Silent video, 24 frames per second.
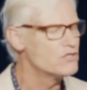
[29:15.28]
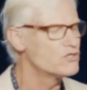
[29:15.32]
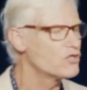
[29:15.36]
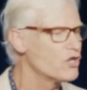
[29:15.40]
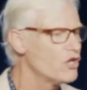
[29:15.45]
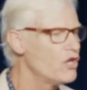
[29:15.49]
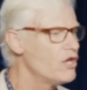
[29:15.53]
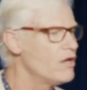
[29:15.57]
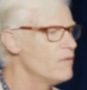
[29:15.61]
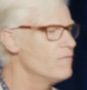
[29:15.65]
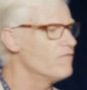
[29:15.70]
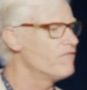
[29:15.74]

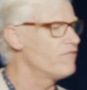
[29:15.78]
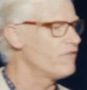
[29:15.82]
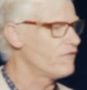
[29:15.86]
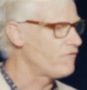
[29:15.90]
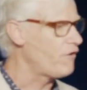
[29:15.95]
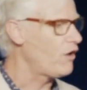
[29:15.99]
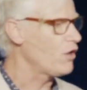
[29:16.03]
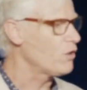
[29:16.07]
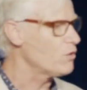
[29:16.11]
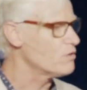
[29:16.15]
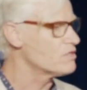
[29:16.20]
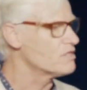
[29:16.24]
term for
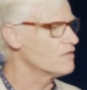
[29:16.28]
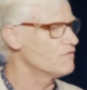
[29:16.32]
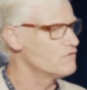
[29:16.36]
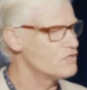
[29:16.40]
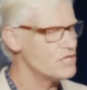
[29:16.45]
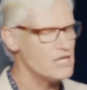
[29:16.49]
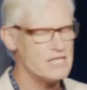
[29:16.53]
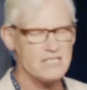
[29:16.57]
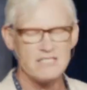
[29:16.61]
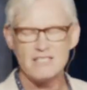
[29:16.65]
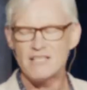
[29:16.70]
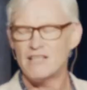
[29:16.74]
followers of
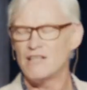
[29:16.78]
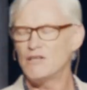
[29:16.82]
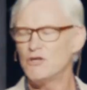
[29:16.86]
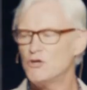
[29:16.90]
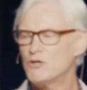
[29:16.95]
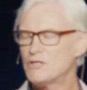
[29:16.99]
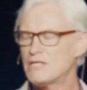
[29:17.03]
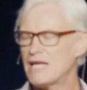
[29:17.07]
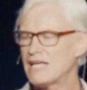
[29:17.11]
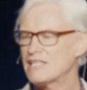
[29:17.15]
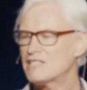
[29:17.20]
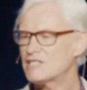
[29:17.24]
Jesus in the New
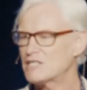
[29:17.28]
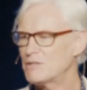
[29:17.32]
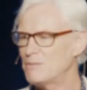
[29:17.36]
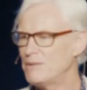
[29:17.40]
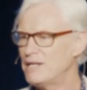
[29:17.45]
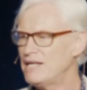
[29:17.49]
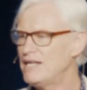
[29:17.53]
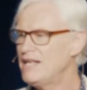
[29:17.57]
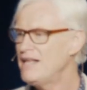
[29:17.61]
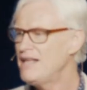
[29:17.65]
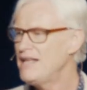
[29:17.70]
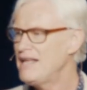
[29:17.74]

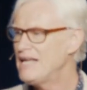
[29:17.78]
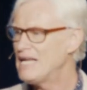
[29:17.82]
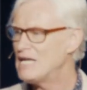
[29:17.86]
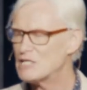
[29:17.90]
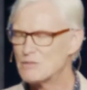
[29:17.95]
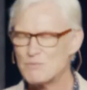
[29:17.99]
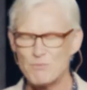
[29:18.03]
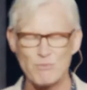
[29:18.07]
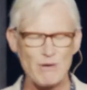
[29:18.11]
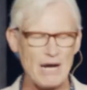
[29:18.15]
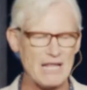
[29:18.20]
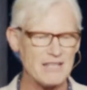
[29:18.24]
Testament
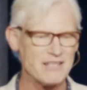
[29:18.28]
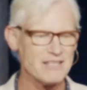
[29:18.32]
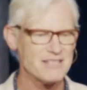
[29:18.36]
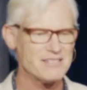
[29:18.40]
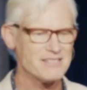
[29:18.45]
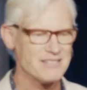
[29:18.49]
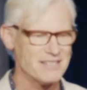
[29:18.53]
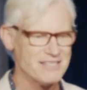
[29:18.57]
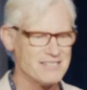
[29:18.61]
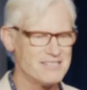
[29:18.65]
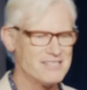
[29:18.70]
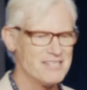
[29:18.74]
is brothers
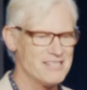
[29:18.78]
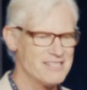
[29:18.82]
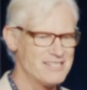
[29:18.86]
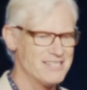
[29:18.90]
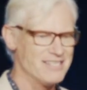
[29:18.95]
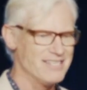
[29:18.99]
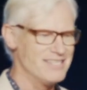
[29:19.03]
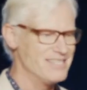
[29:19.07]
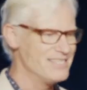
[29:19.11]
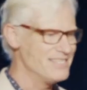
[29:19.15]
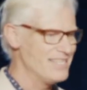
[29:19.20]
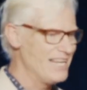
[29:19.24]
and
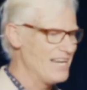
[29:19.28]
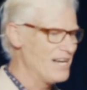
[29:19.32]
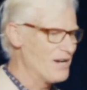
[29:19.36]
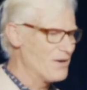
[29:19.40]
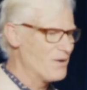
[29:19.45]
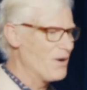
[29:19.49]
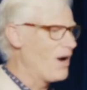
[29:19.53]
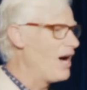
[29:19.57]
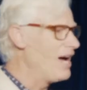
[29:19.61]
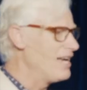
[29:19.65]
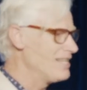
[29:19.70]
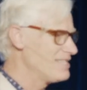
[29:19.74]
sisters in
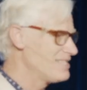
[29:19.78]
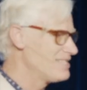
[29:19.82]
Christ.